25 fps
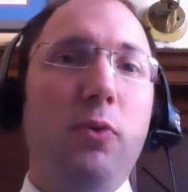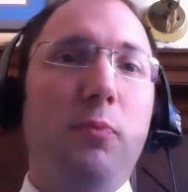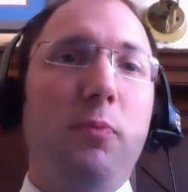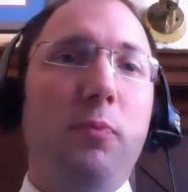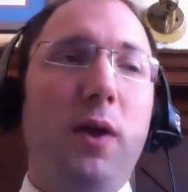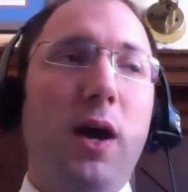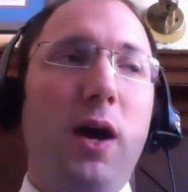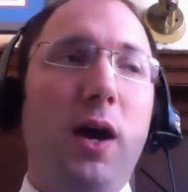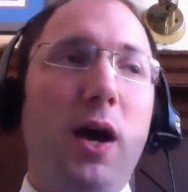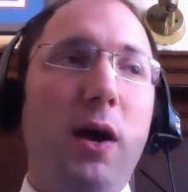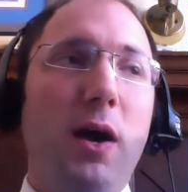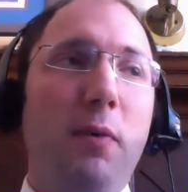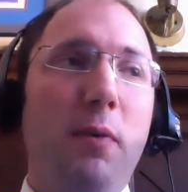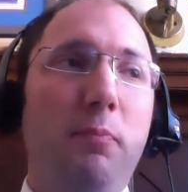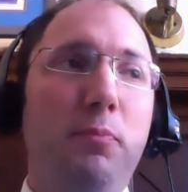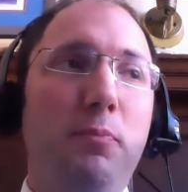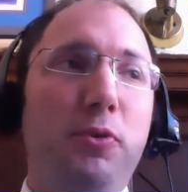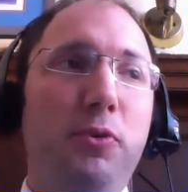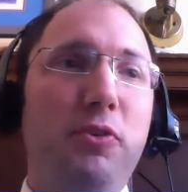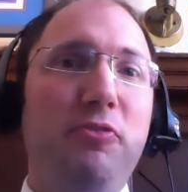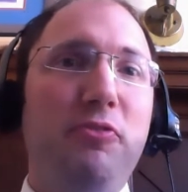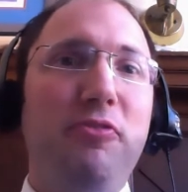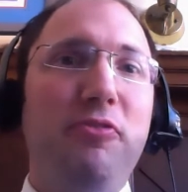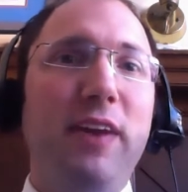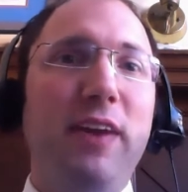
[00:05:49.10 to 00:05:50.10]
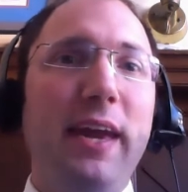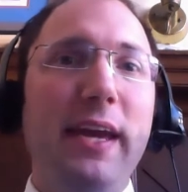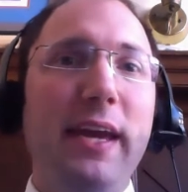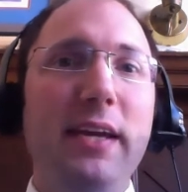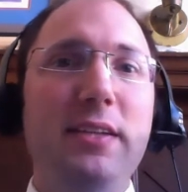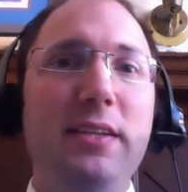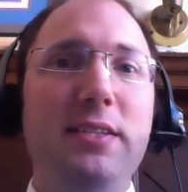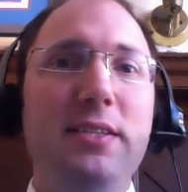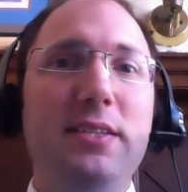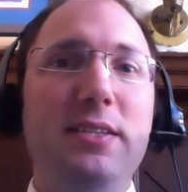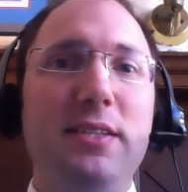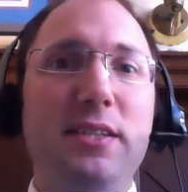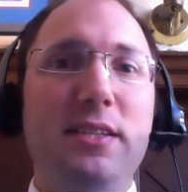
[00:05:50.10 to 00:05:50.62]
uh,
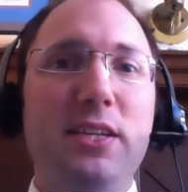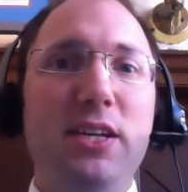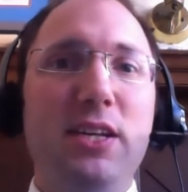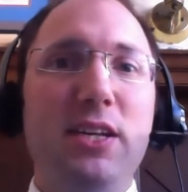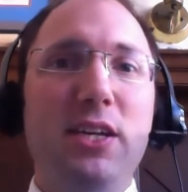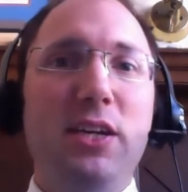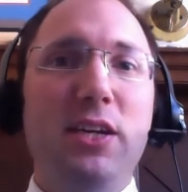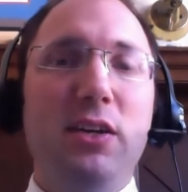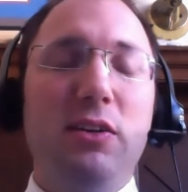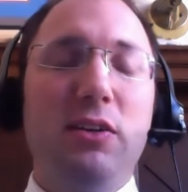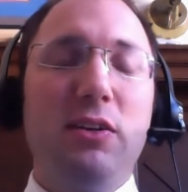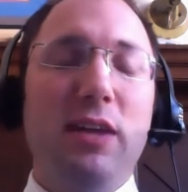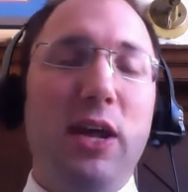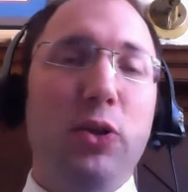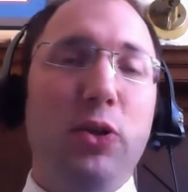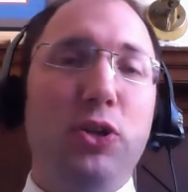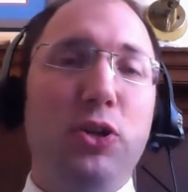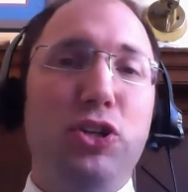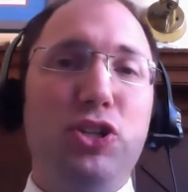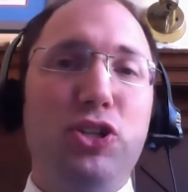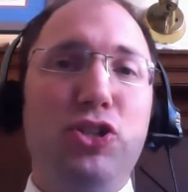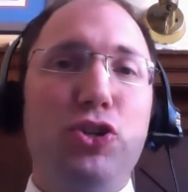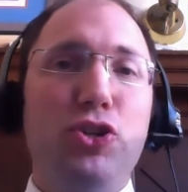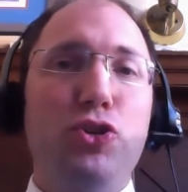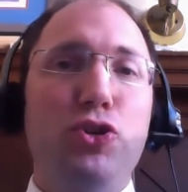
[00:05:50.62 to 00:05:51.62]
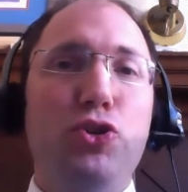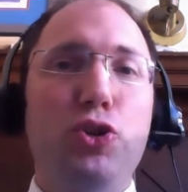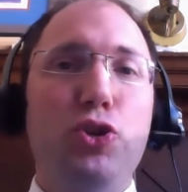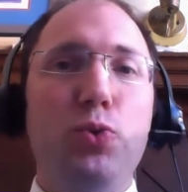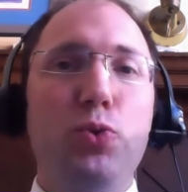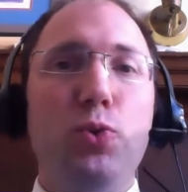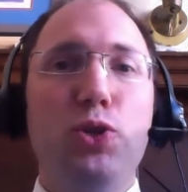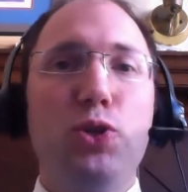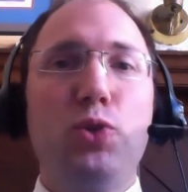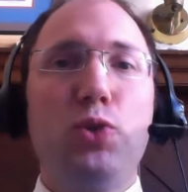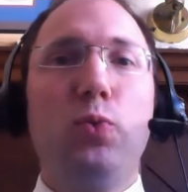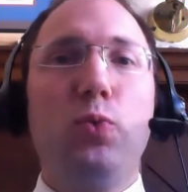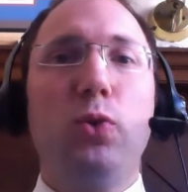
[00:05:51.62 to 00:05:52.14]
pervades the not only just the
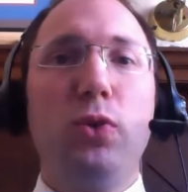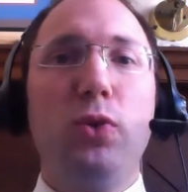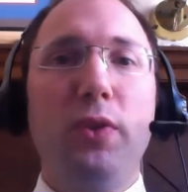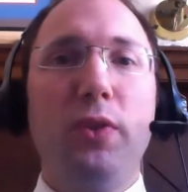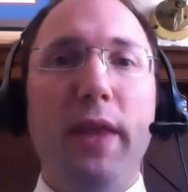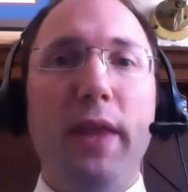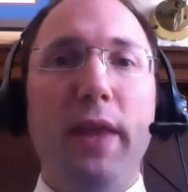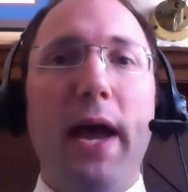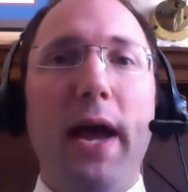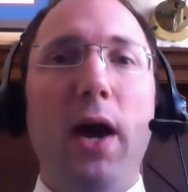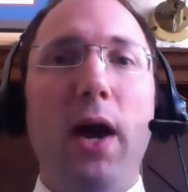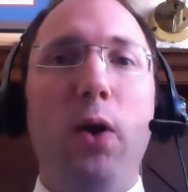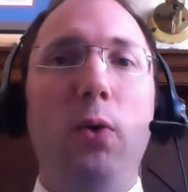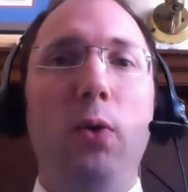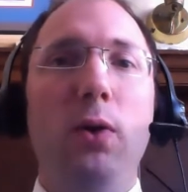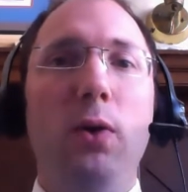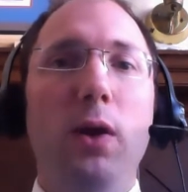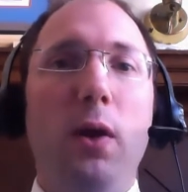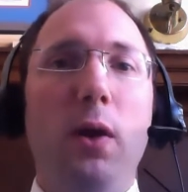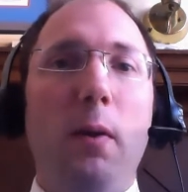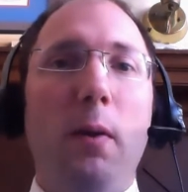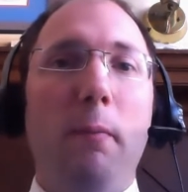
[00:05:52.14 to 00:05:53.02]
Jewish world now,